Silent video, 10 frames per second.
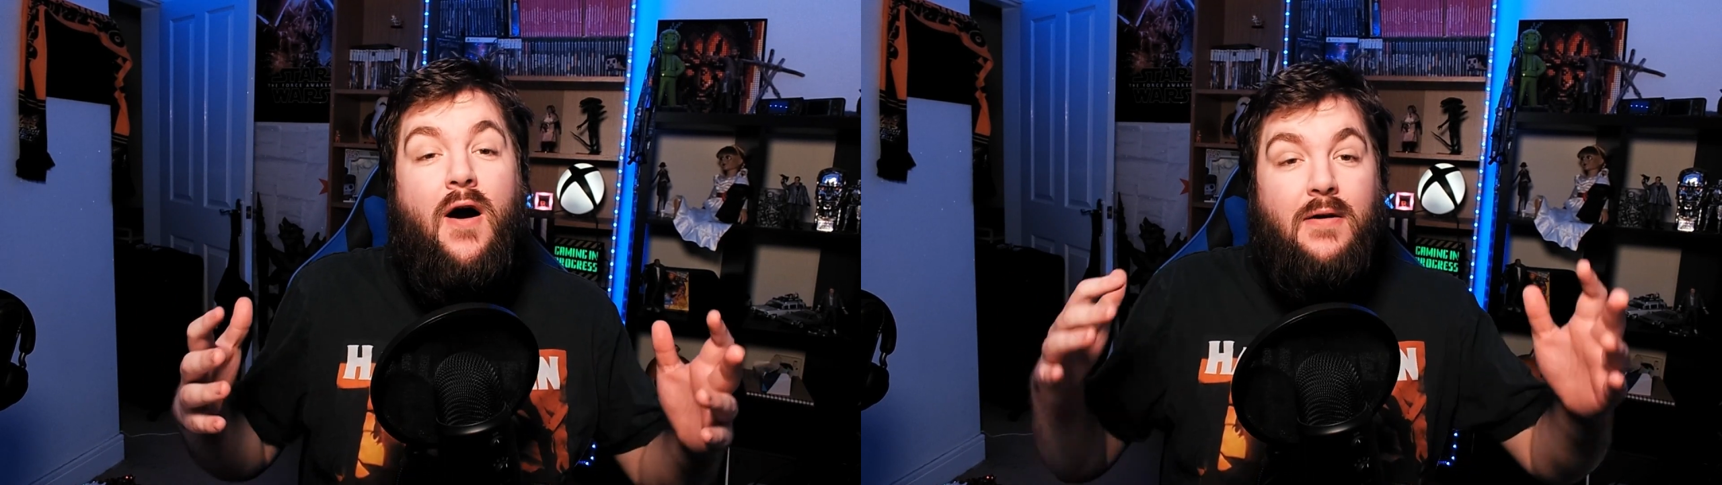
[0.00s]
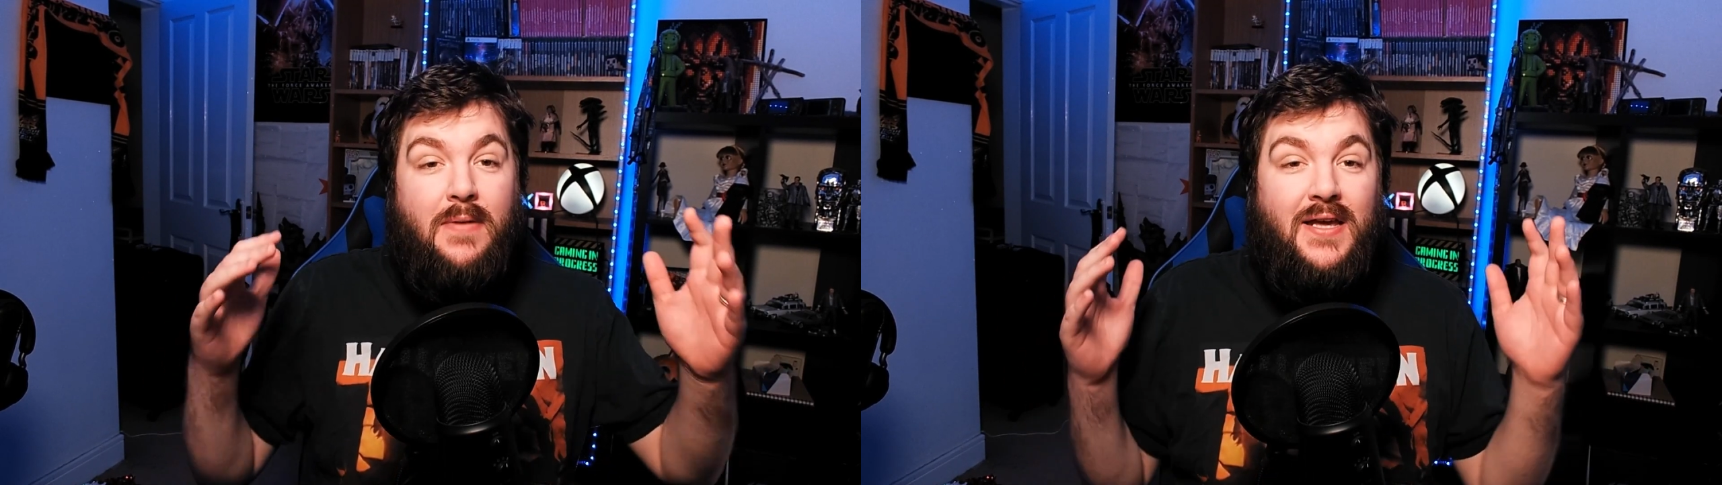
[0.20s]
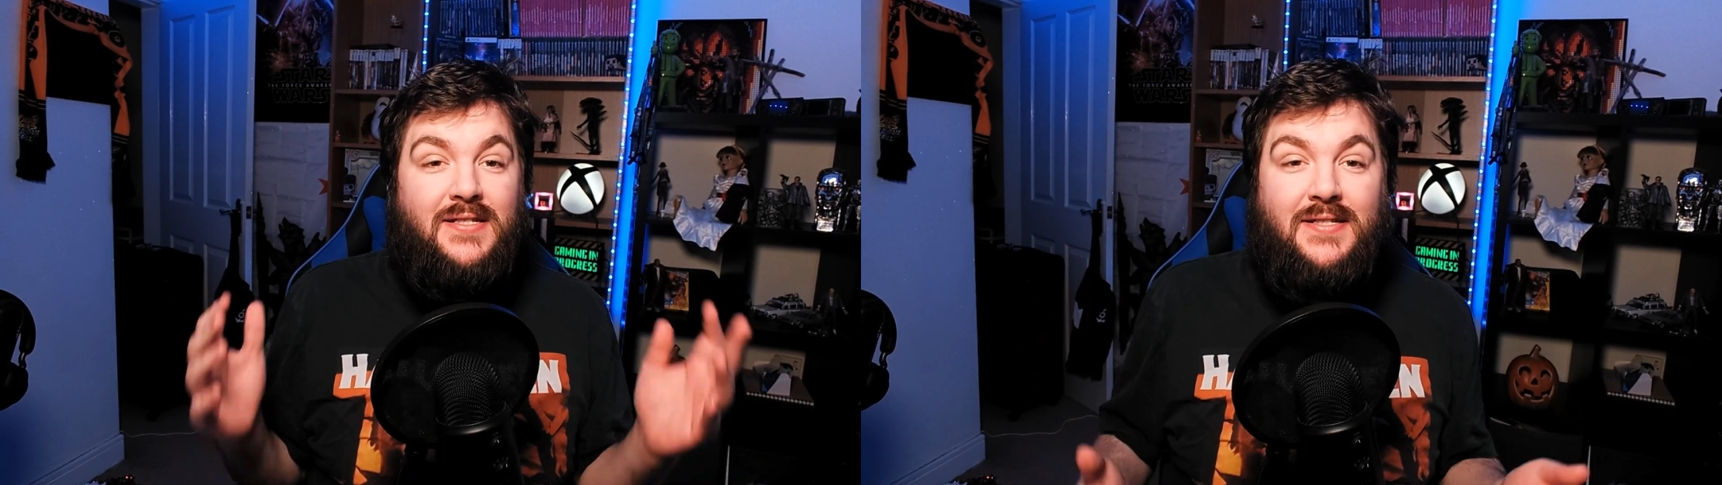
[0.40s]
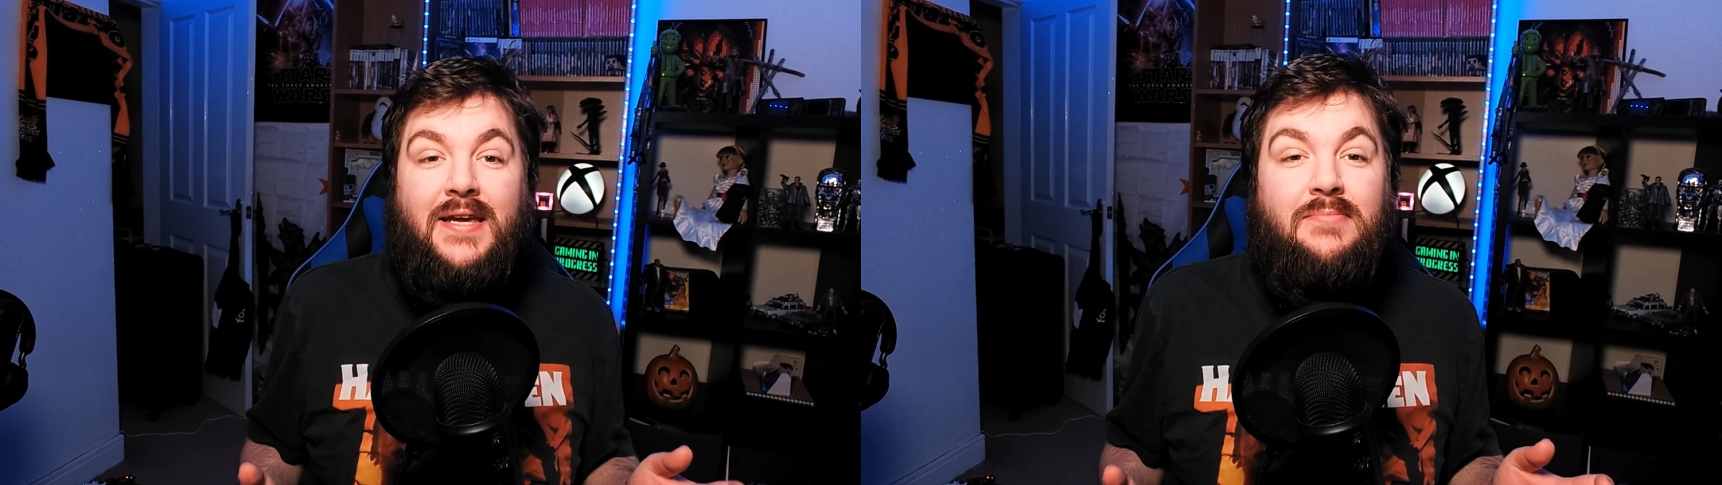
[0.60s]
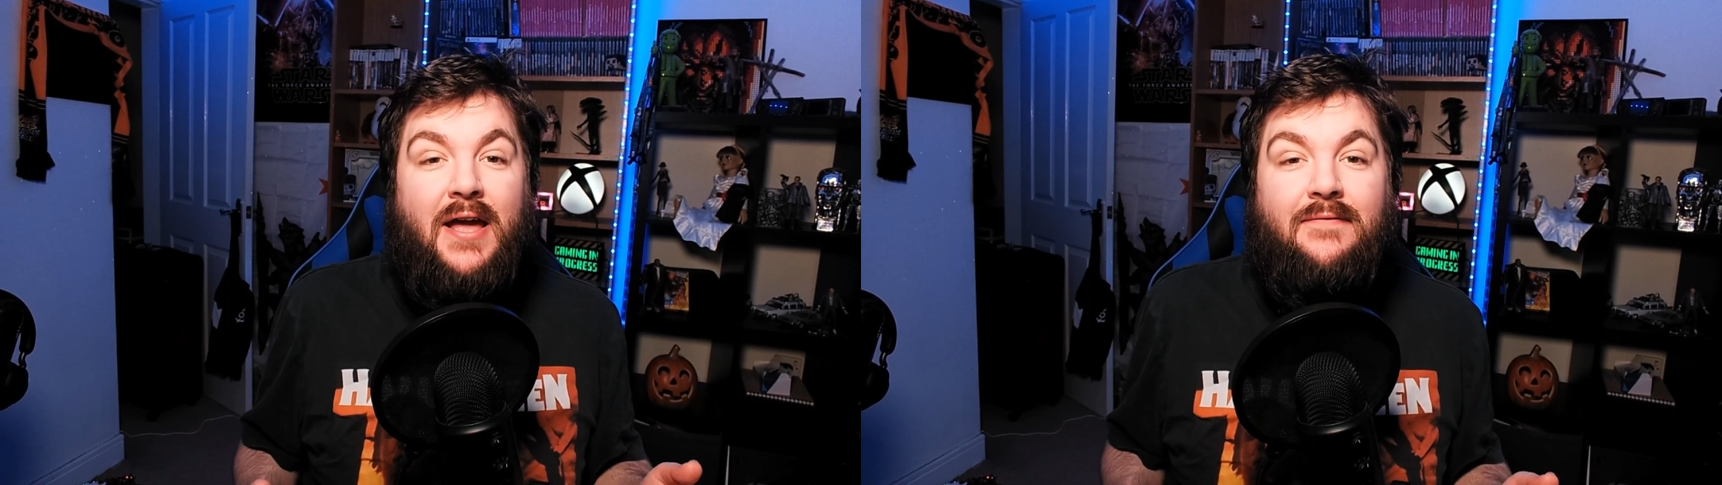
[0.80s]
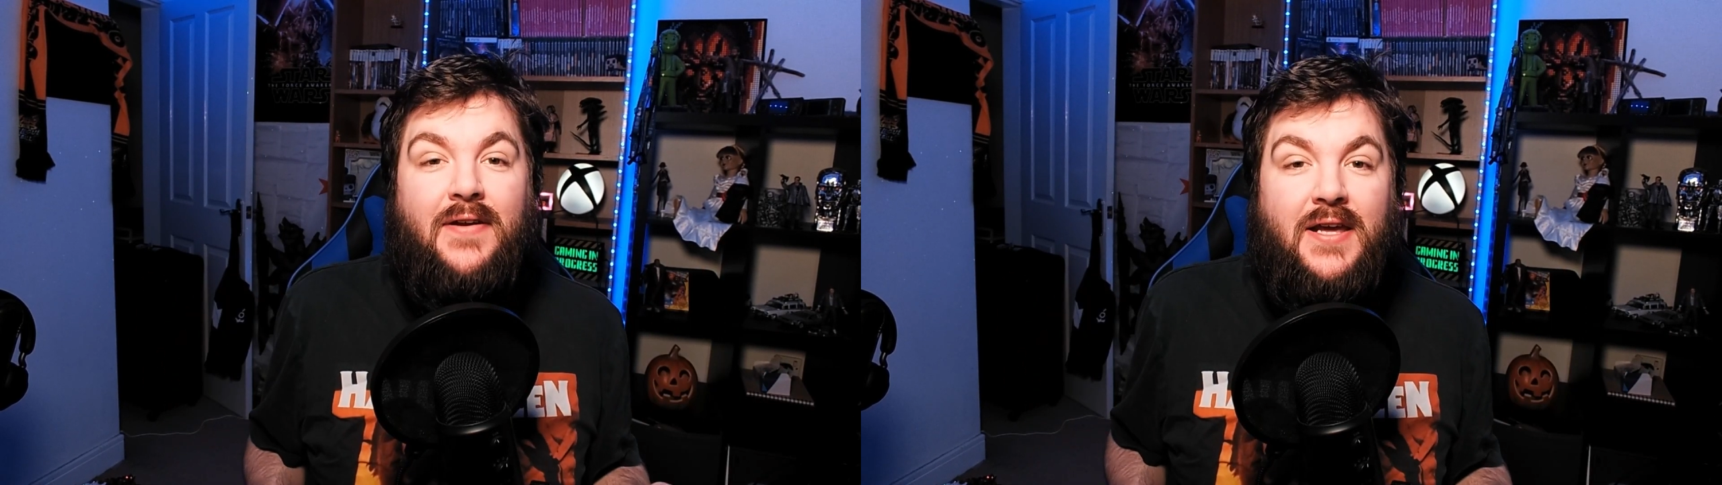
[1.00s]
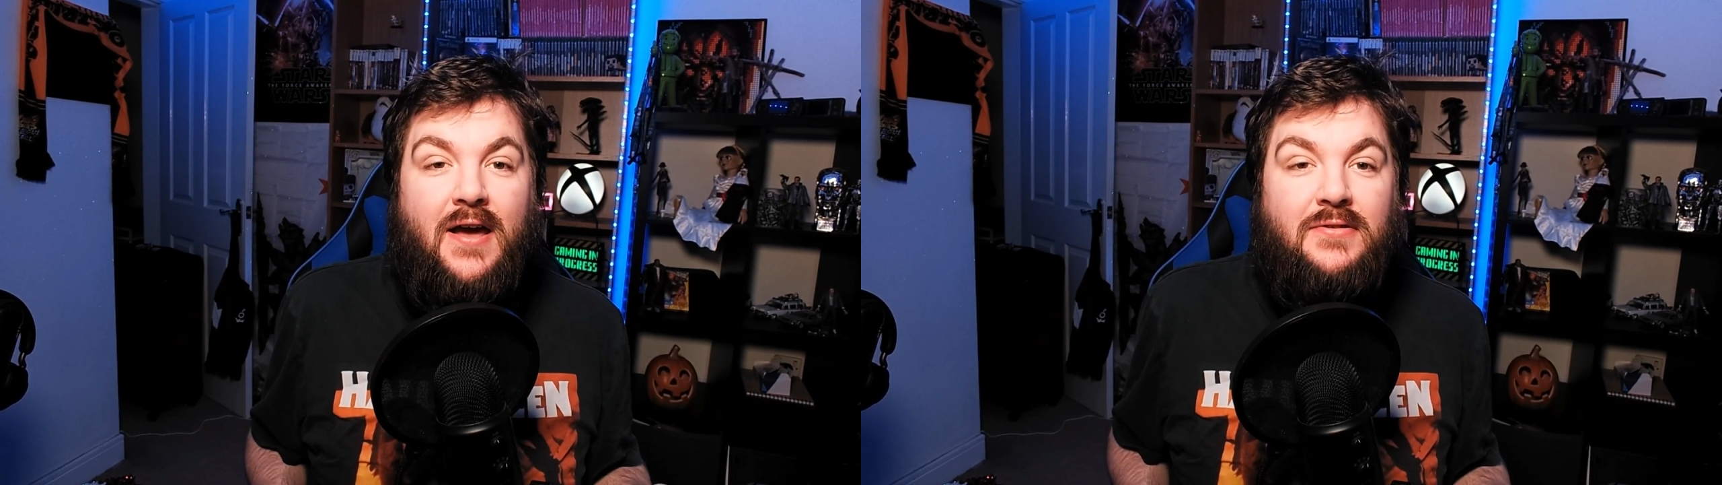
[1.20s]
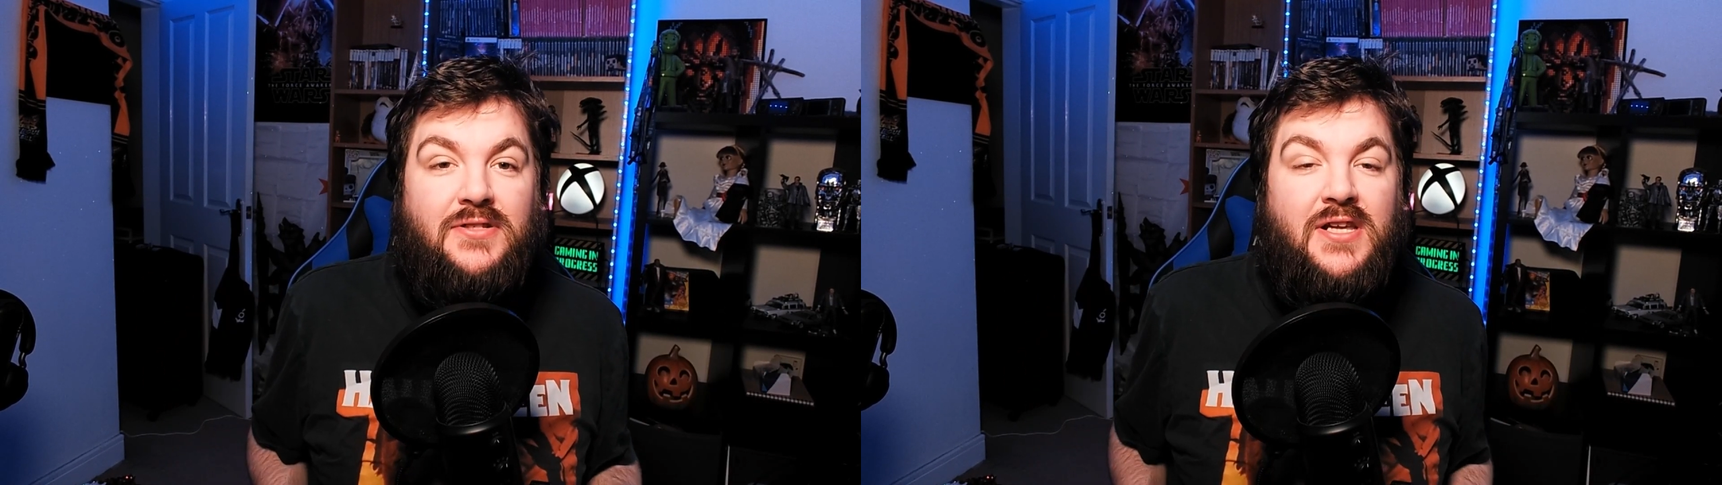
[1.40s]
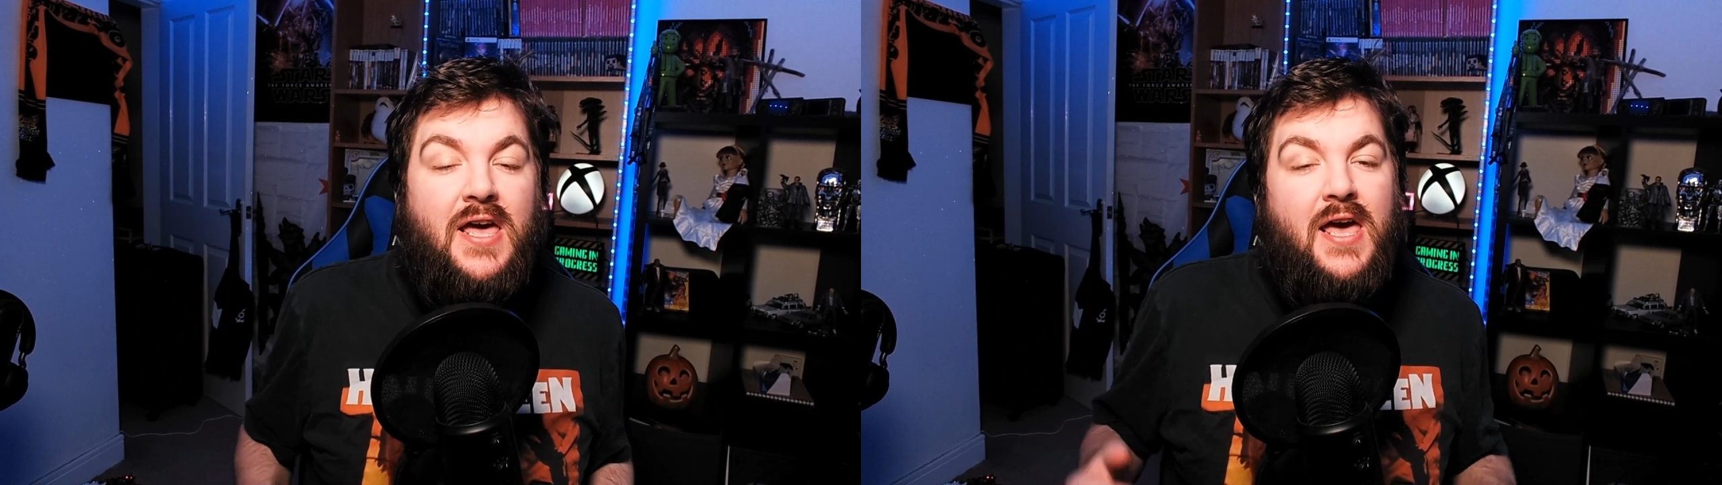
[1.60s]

I make Steam Deck videos